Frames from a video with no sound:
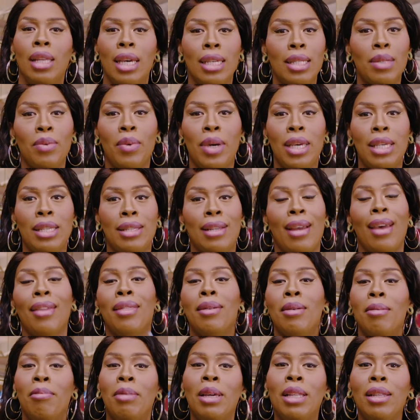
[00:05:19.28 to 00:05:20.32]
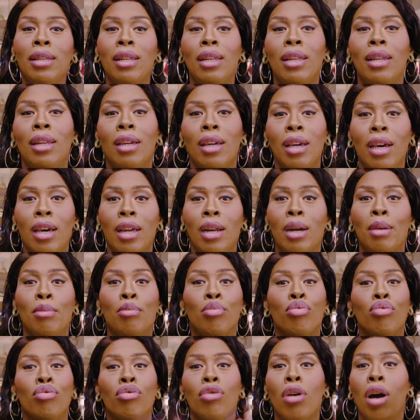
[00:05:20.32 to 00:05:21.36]
less waste, and the ability to cut a
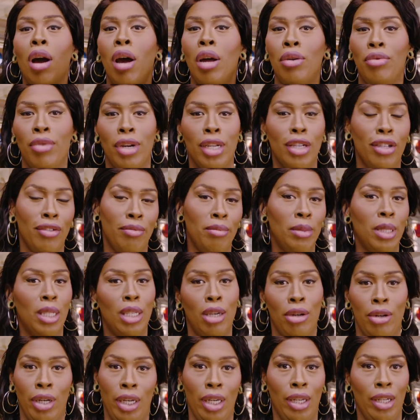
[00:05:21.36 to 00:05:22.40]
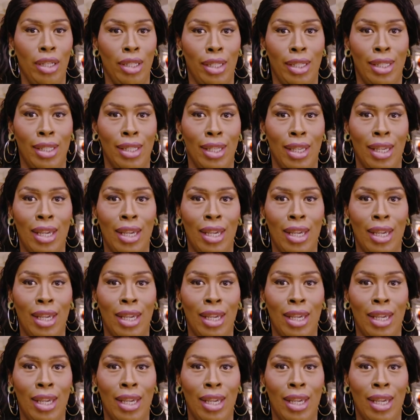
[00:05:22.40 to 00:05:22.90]
broad range of materials.